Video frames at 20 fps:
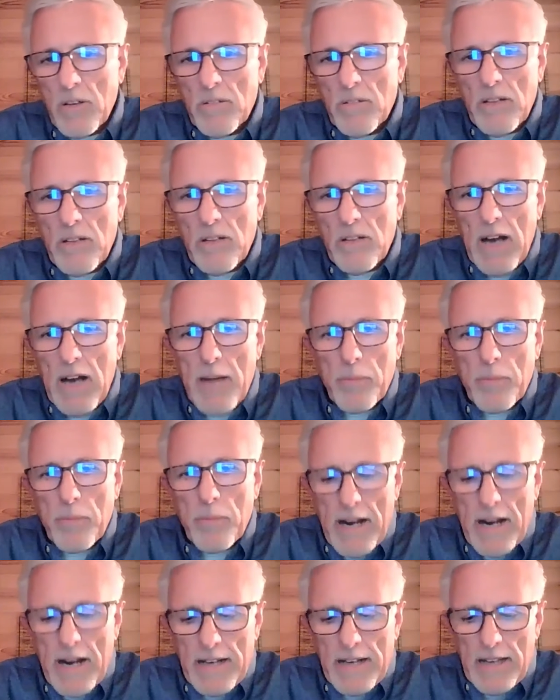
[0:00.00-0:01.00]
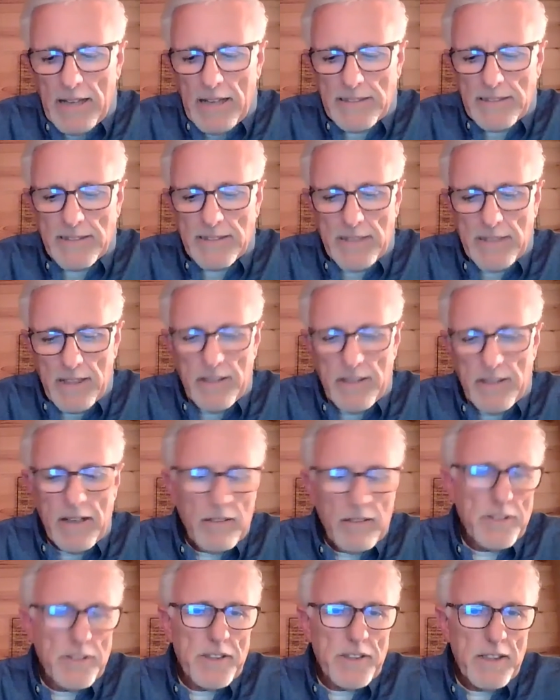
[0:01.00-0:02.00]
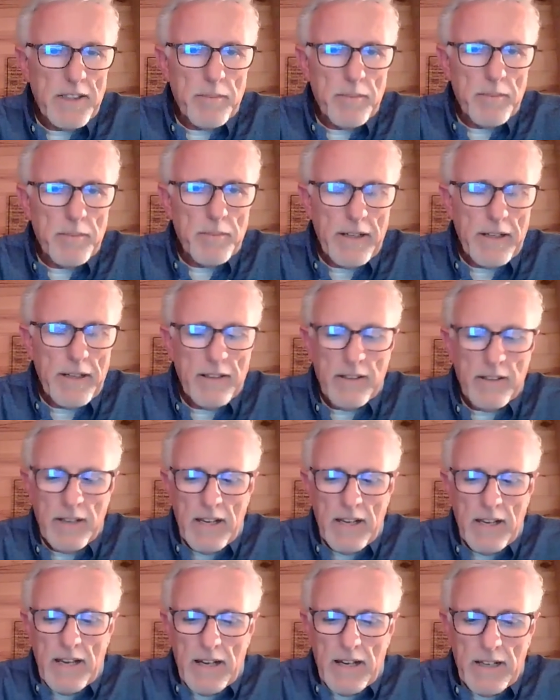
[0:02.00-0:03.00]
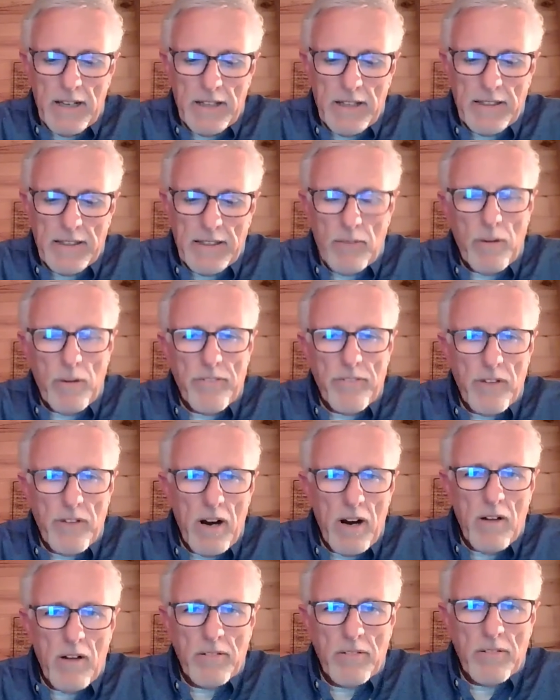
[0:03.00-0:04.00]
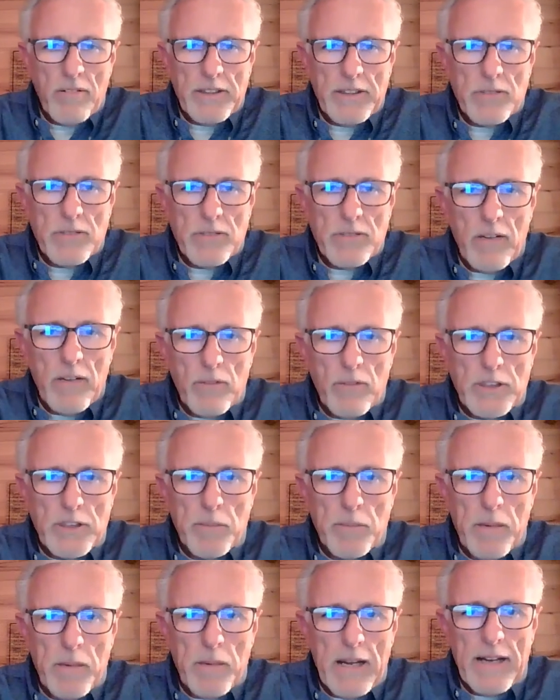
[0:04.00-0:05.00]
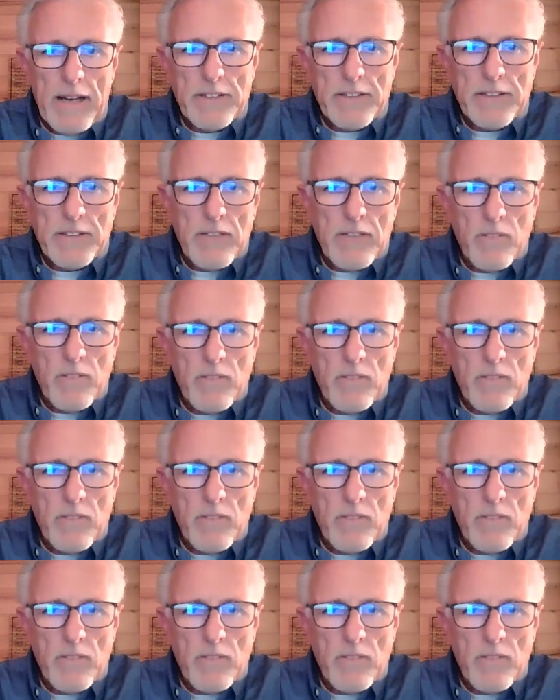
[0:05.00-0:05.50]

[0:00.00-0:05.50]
operate a seed dealership here that we've grown as well. We supply several